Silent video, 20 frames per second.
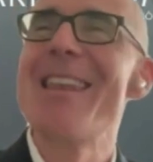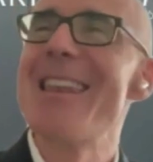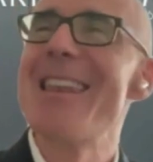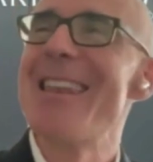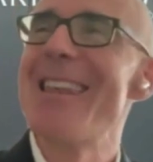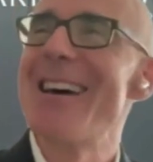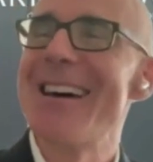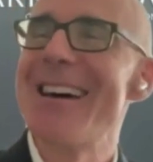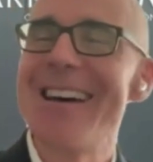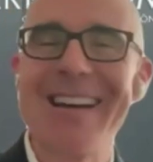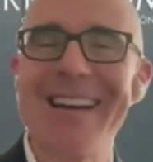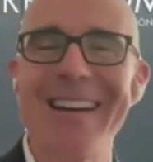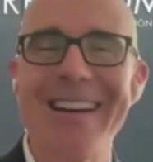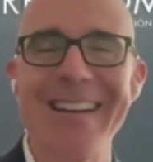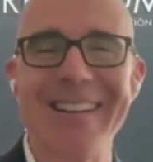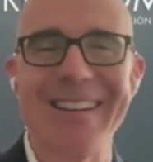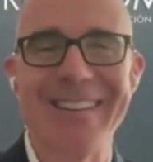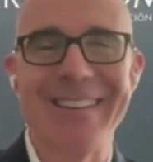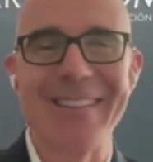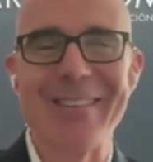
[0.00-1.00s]

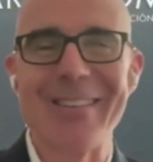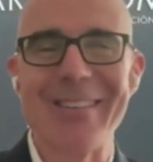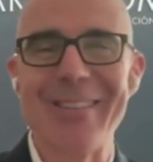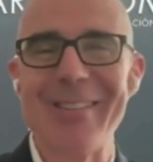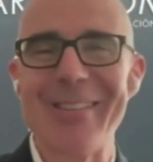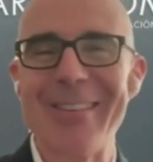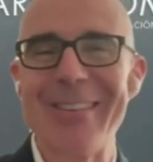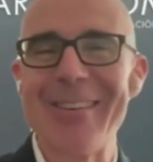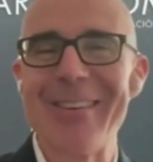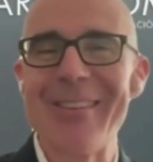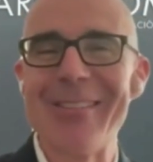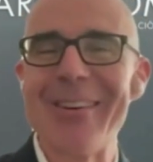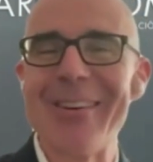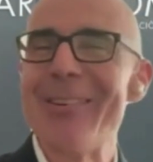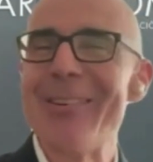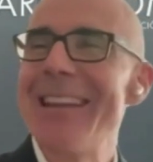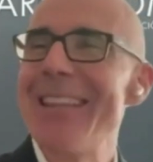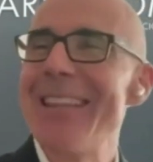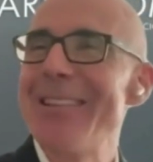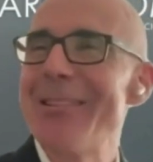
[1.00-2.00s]
No.
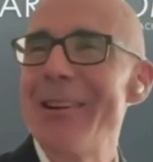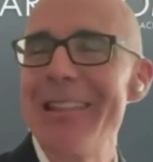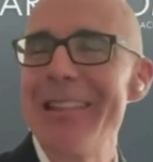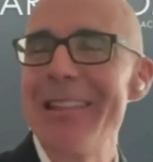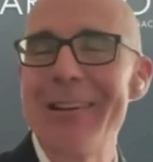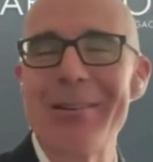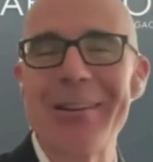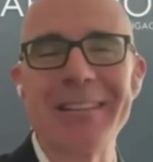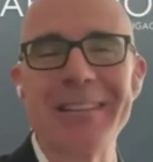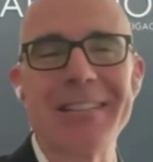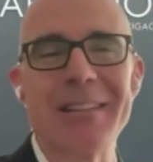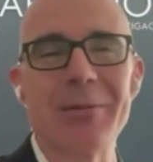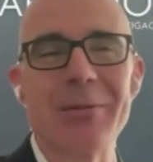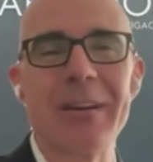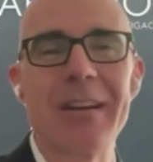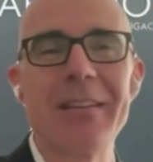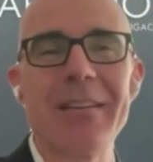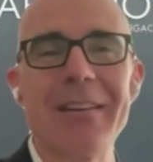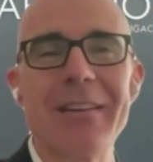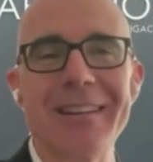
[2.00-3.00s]
We need our team. We
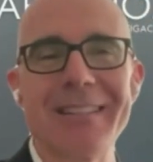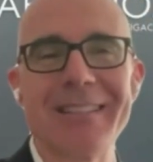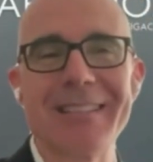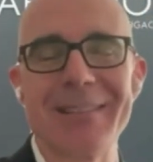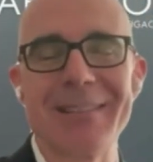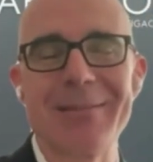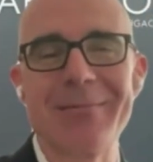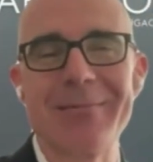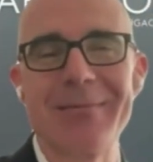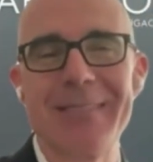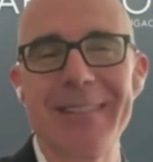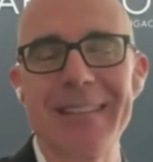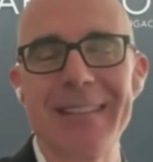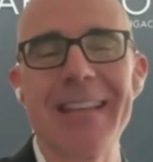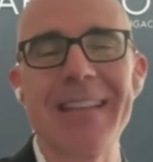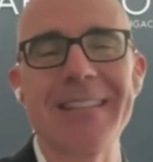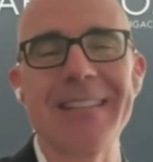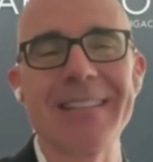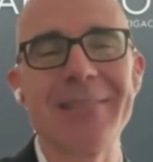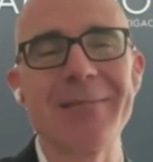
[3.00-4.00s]
need our team.
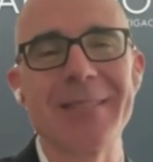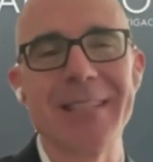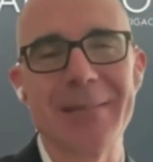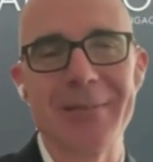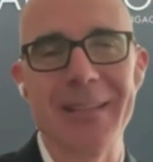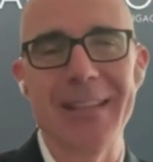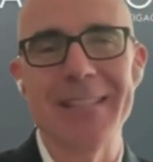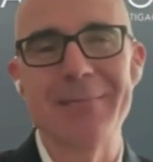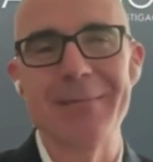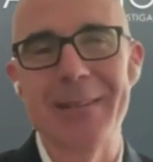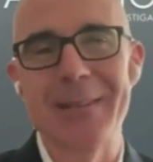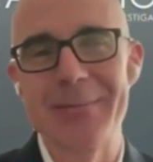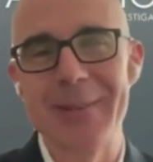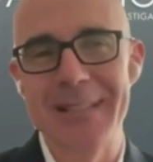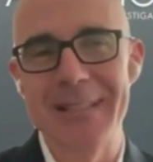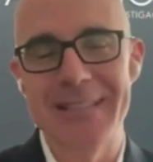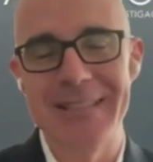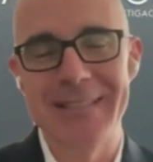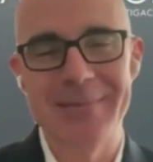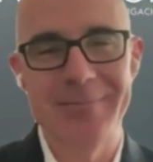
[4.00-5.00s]
Yeah, tell me, Asma,
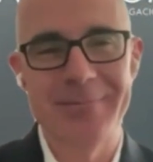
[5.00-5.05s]
please.